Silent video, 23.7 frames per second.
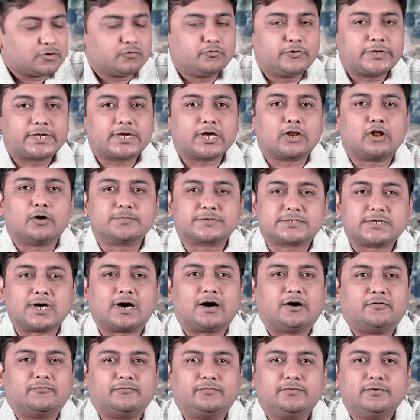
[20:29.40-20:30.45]
we can
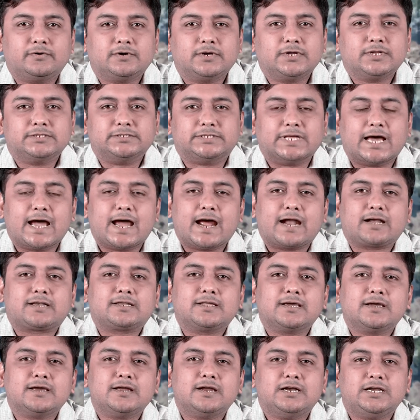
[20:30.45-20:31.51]
observe that
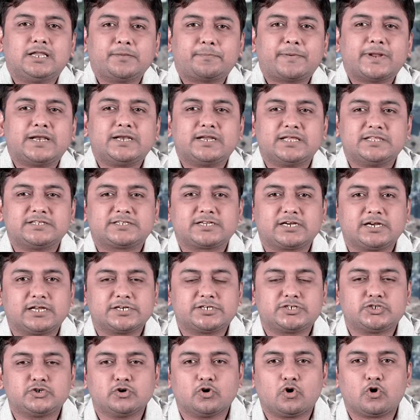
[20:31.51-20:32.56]
dependency
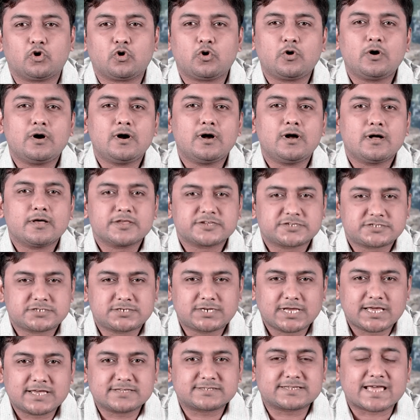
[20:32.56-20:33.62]
ratio
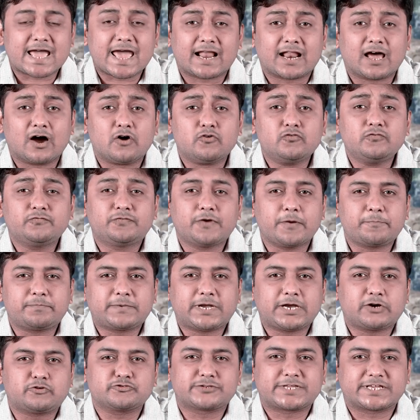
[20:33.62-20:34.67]
stays around 50
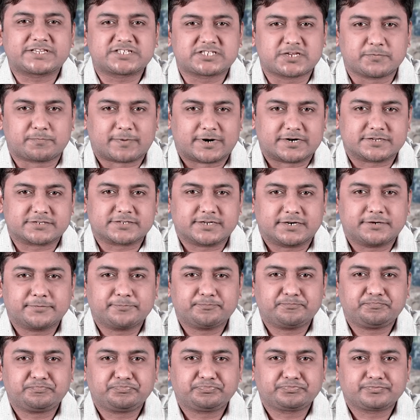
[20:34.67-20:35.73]
to 60%
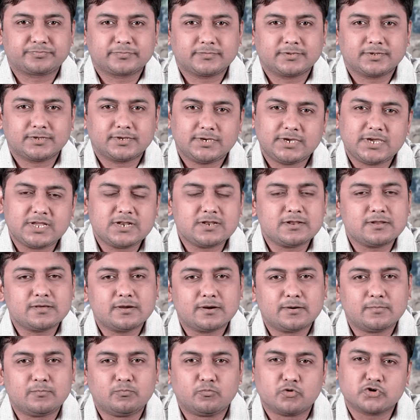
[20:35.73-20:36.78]
in
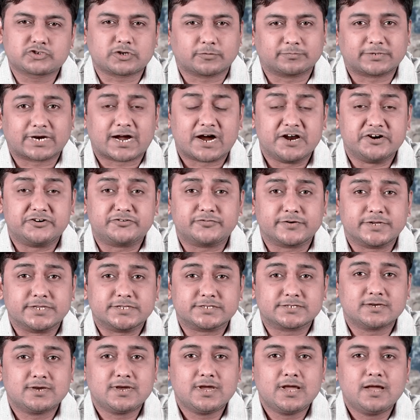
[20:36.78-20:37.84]
most of the countries.
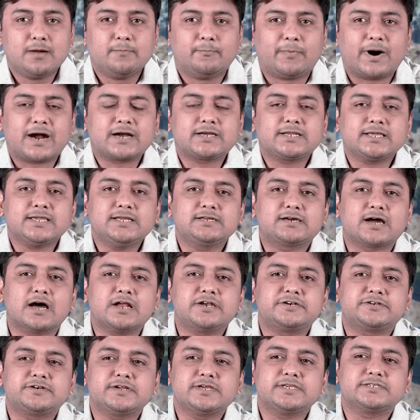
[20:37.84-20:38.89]
But in
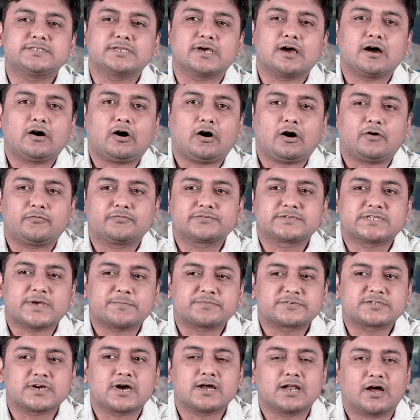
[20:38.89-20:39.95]
countries of
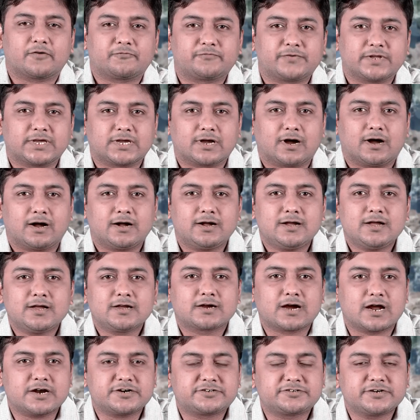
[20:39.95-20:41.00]
Sub-Saharan Africa,
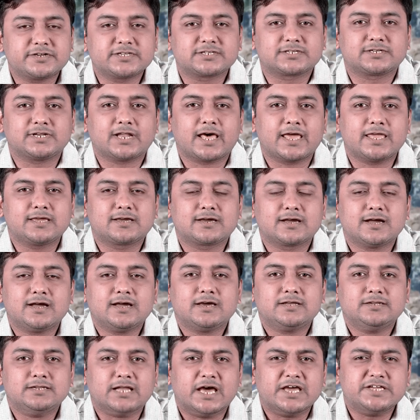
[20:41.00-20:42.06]
countries like
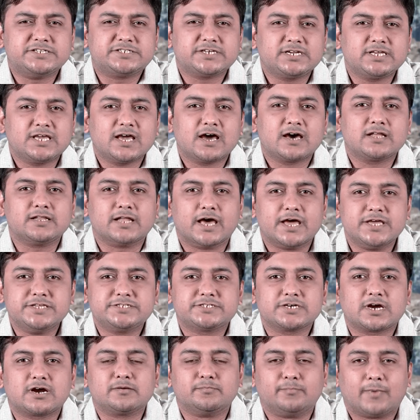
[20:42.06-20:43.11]
Nigeria,
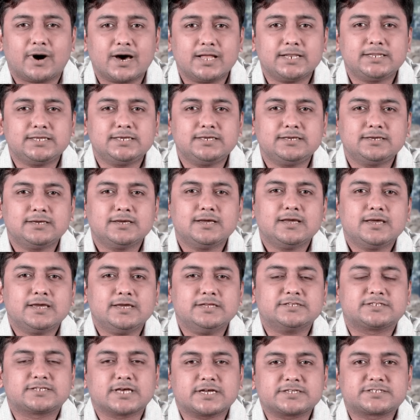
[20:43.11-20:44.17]
Niger, Mali, in
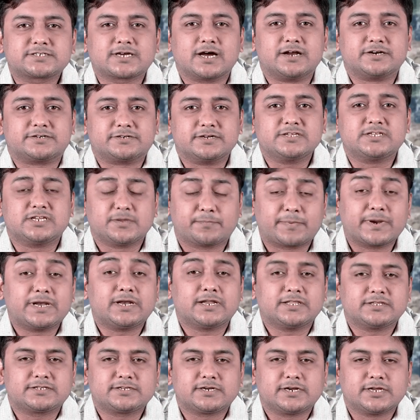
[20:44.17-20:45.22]
such countries,
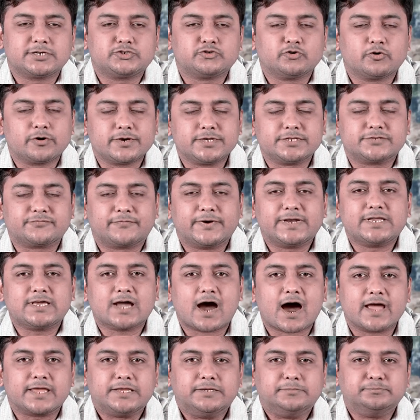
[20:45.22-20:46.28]
dependency ratio is very
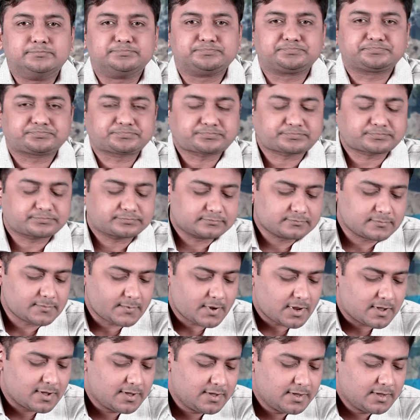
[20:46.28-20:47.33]
high.
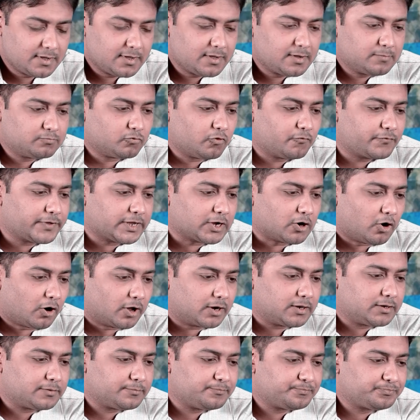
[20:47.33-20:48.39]
Moving on,